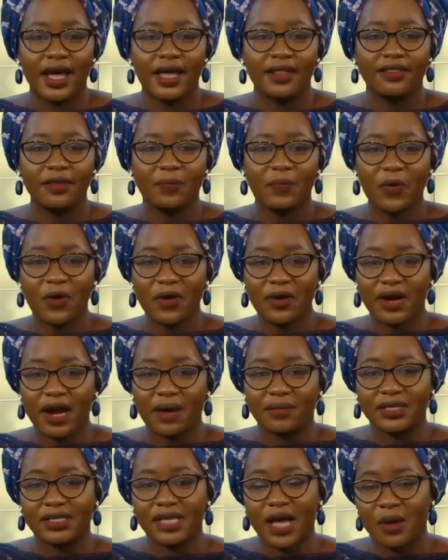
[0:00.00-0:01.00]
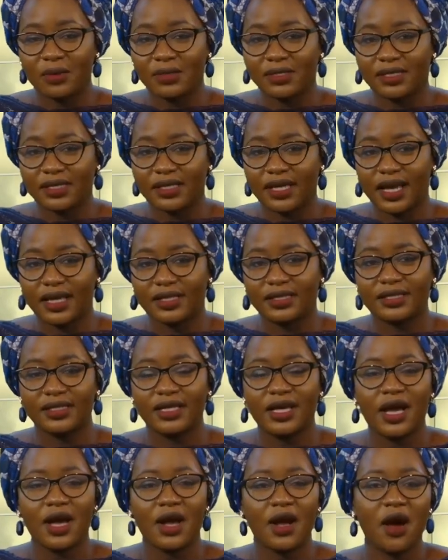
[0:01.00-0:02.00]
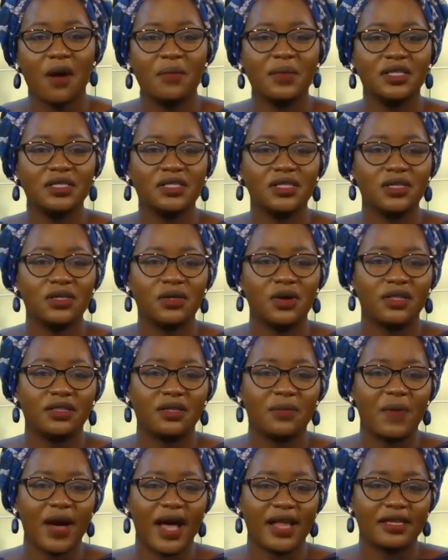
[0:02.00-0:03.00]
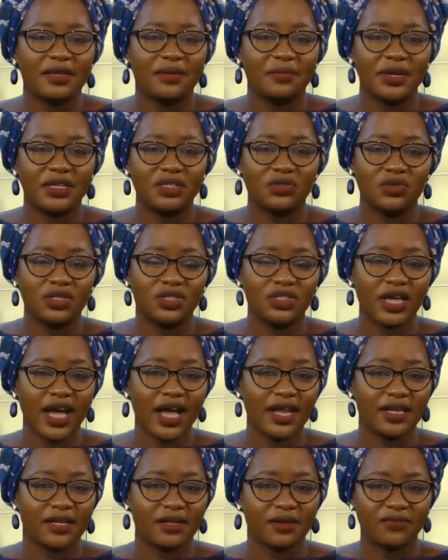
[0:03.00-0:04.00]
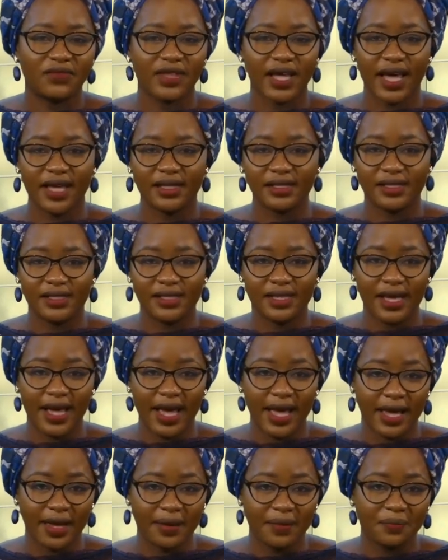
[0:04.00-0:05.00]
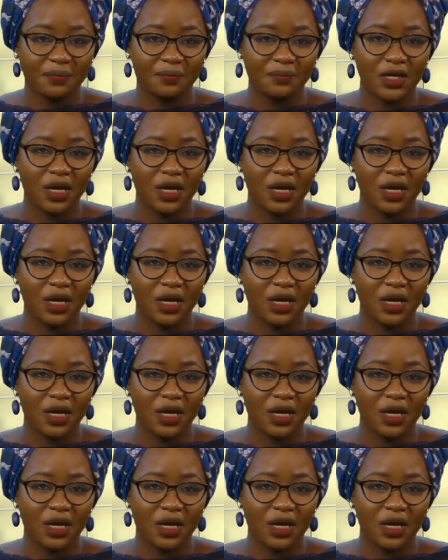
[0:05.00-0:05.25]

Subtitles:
The program is House Tickets, coming to you on the parliamentary channel of the NTA.